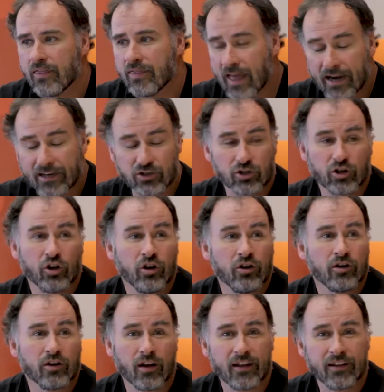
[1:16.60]
that is
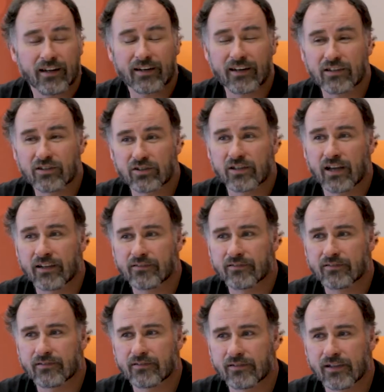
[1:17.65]
good. And
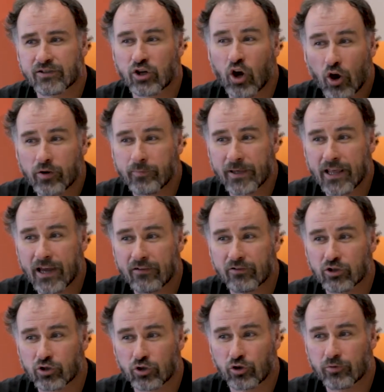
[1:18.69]
it's got to be there
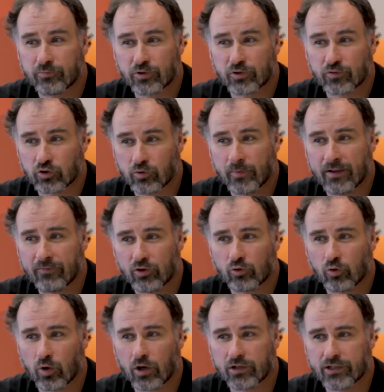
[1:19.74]
in terms of some level of
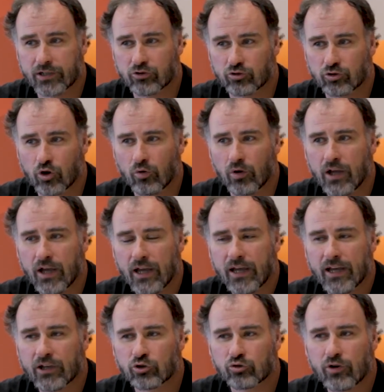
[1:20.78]
quality control.
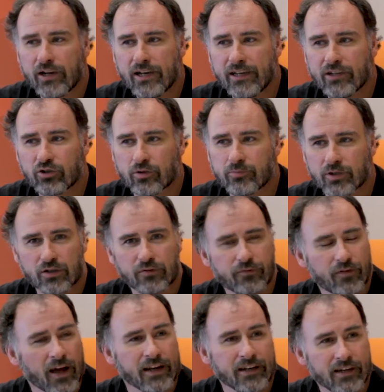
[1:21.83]
It's really in terms of the
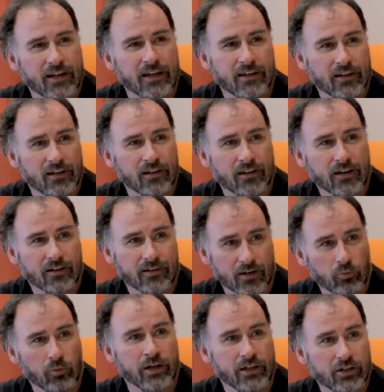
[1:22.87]
fine detail that I
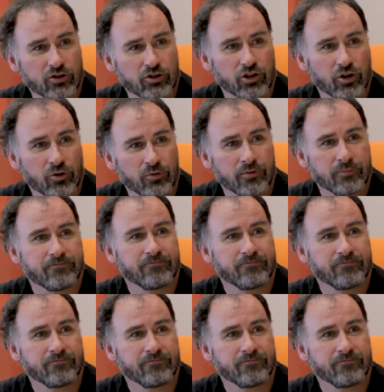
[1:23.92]
think we need to tune.